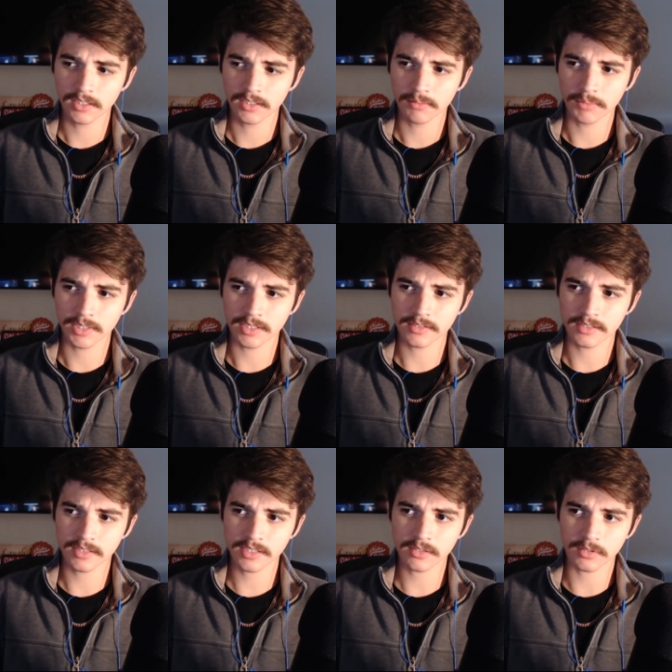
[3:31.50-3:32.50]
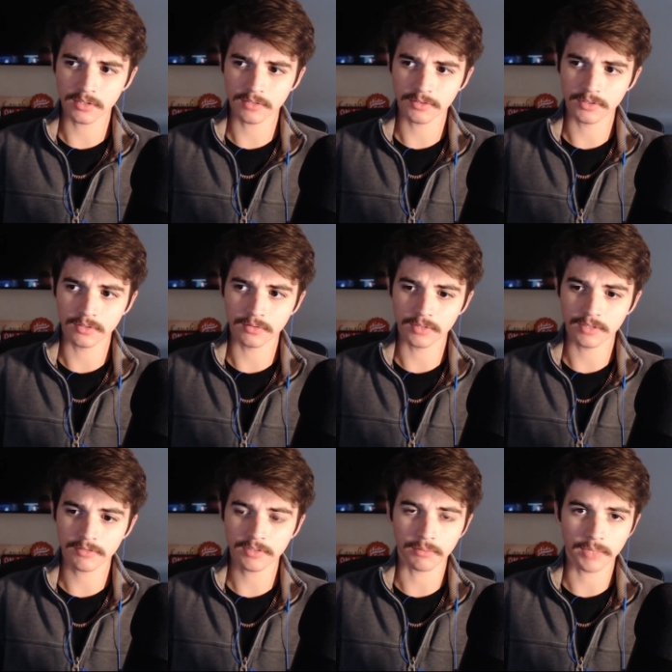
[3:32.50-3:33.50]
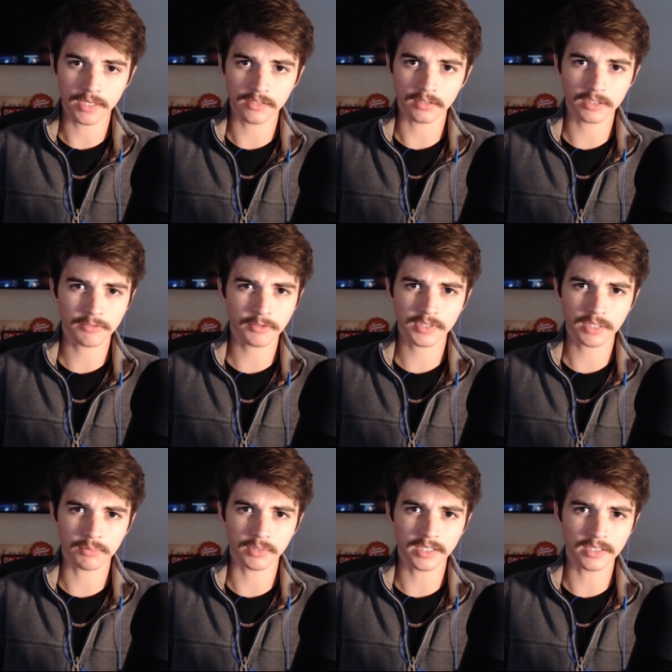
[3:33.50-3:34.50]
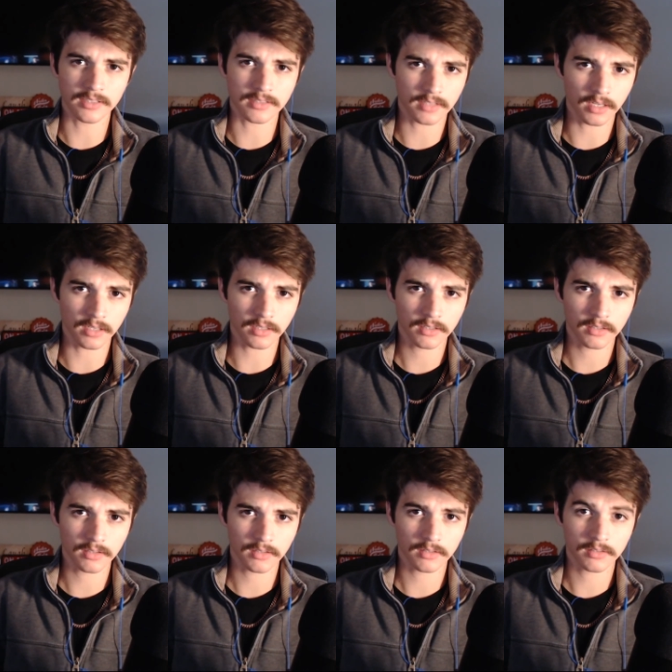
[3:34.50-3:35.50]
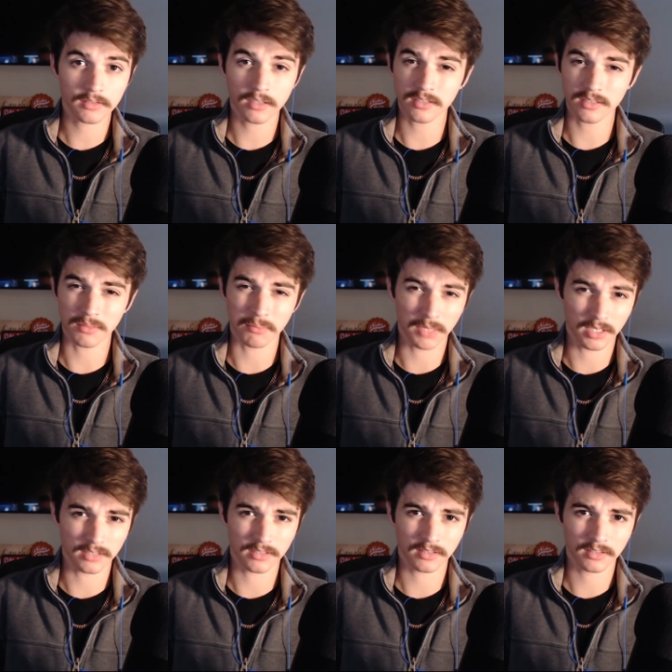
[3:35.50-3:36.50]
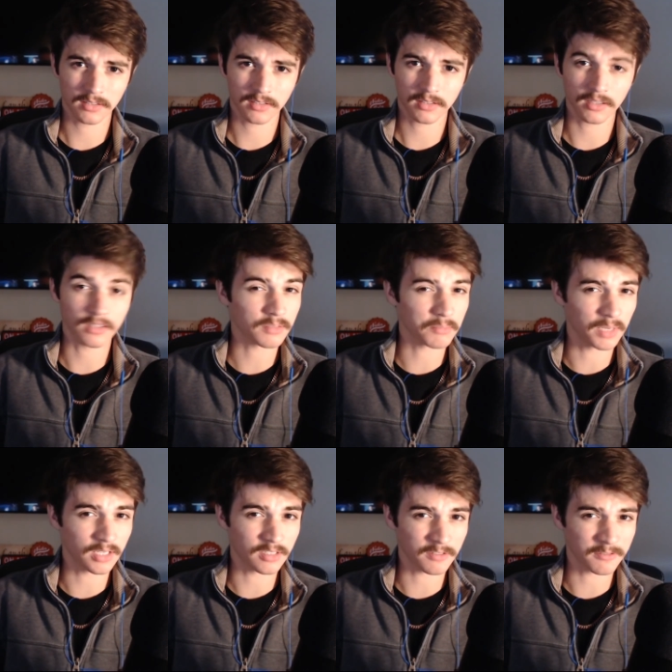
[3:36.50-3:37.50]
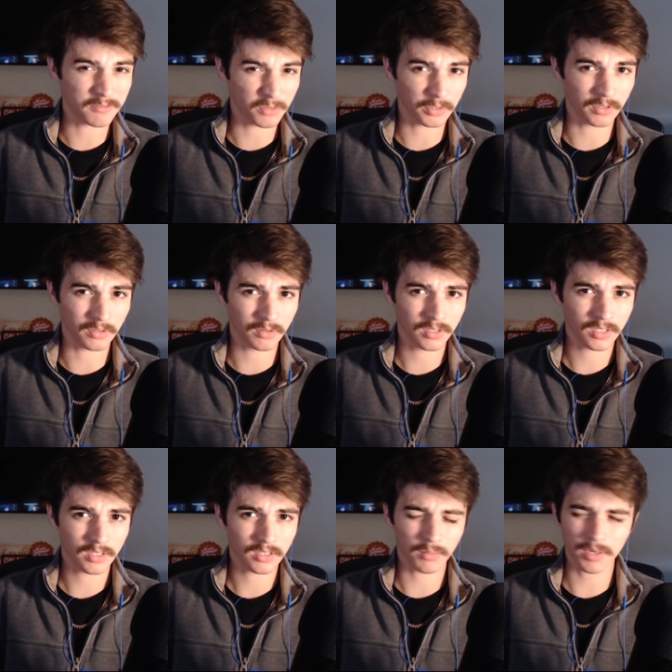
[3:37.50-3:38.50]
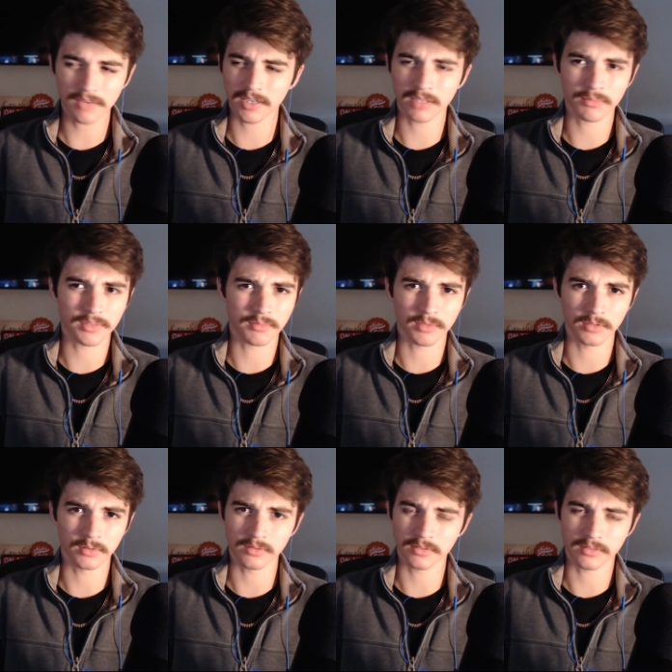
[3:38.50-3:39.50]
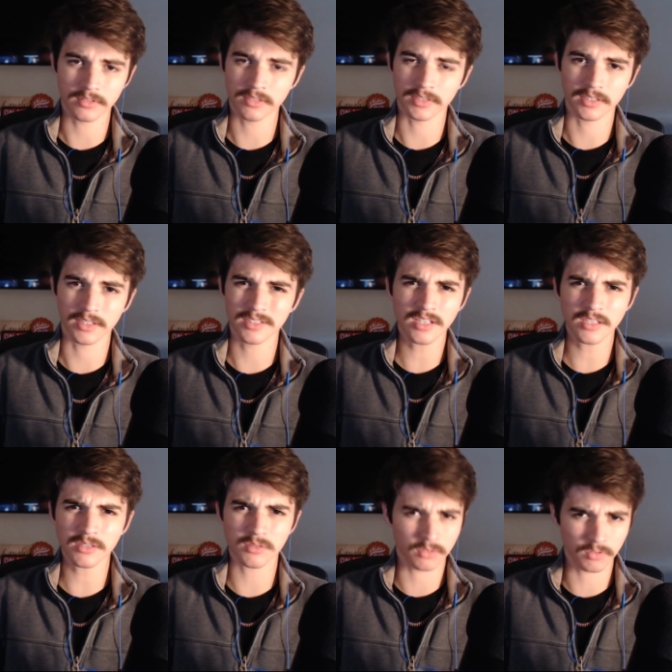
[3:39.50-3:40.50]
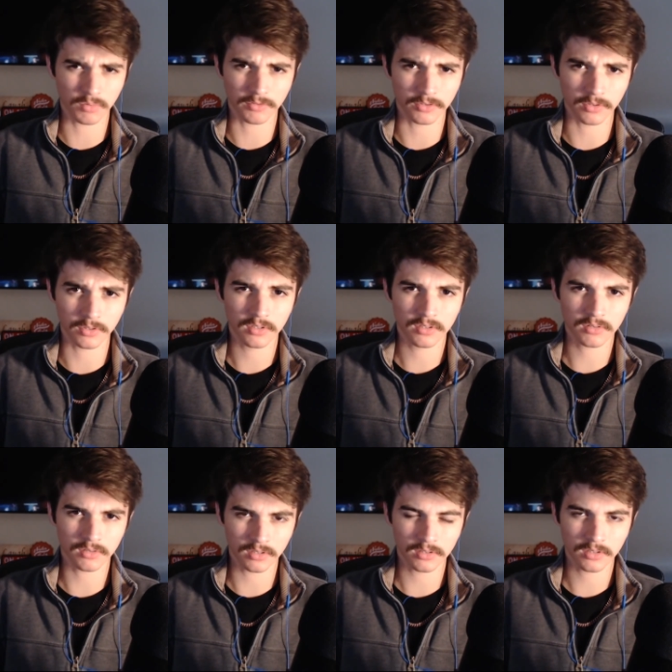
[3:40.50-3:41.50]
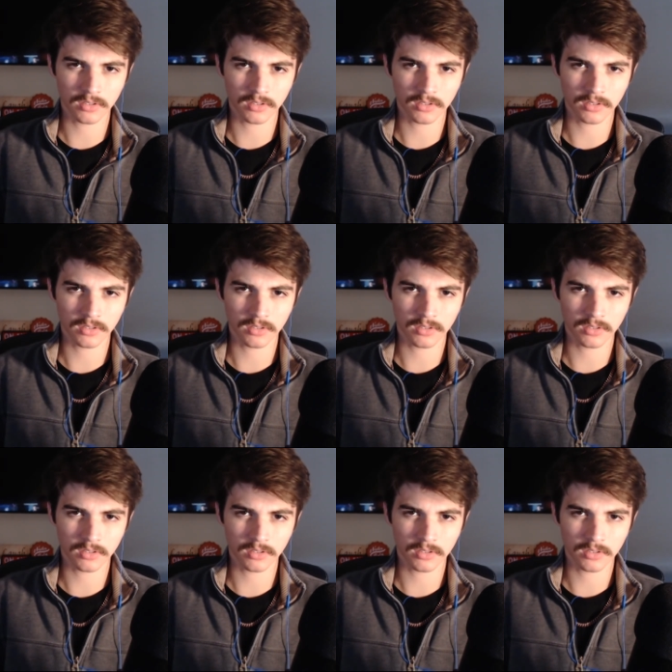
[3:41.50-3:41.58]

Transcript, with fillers: Because the things that are good for you, they feel amazing. Like, for example, eating a steak tastes amazing, and it's amazing for you. The amount of vitamins, minerals, and stuff like that. Steak is a superfood, right?